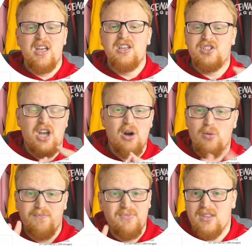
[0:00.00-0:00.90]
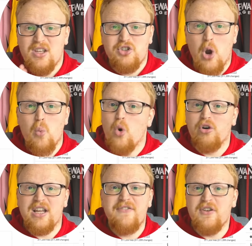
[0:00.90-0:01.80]
So don't
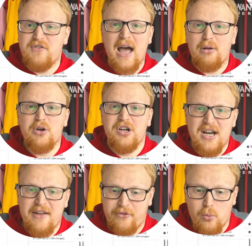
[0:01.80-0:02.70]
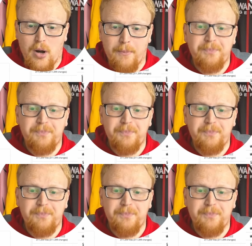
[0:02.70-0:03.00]
worry if you've downloaded a different one.